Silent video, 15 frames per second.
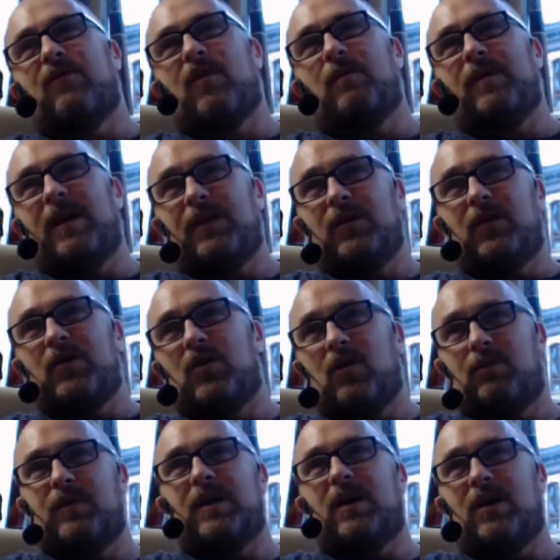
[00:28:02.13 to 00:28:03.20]
from an
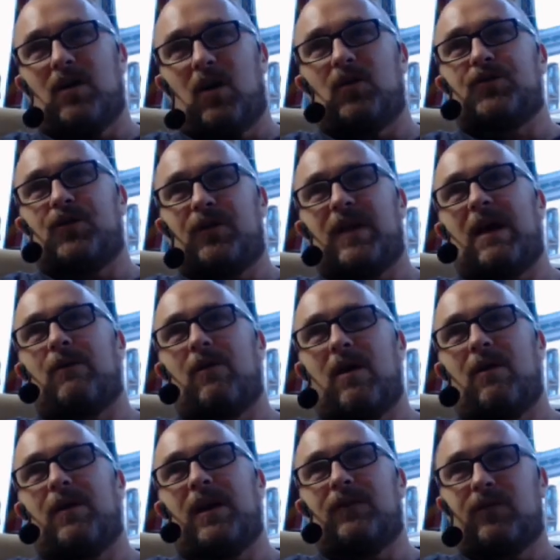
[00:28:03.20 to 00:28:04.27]
Indo-European culture that were
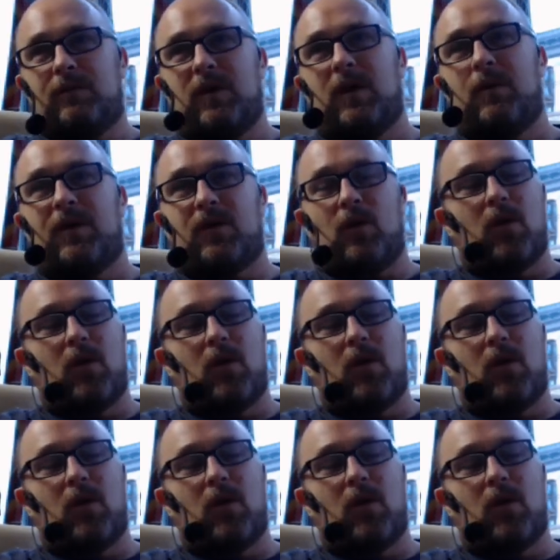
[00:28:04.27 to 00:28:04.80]
already familiar with the